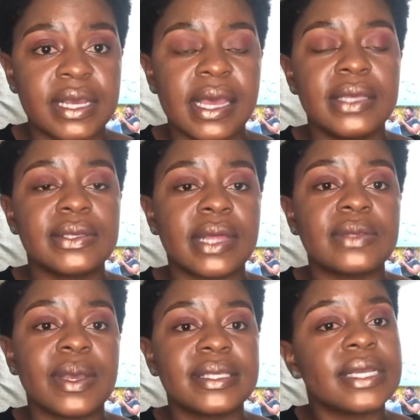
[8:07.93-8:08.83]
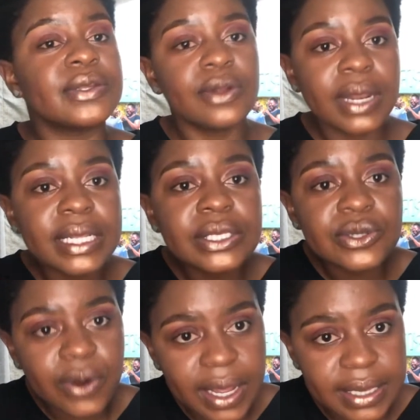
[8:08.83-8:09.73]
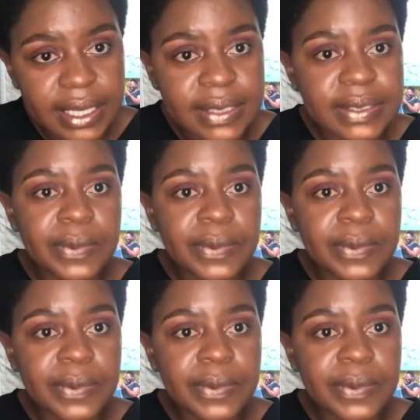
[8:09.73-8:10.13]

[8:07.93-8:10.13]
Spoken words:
So that's why I said, let's try this.